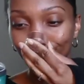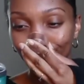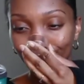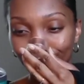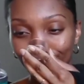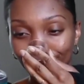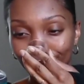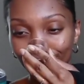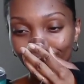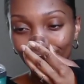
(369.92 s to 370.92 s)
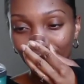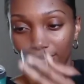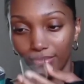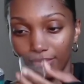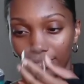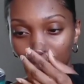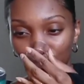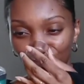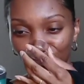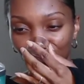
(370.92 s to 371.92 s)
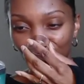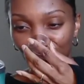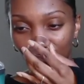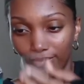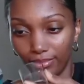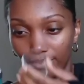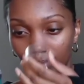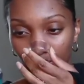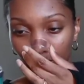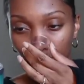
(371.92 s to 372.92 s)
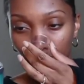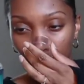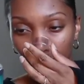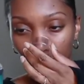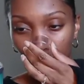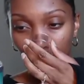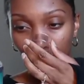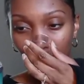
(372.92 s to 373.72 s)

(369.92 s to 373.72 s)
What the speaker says: No one is speaking in this clip.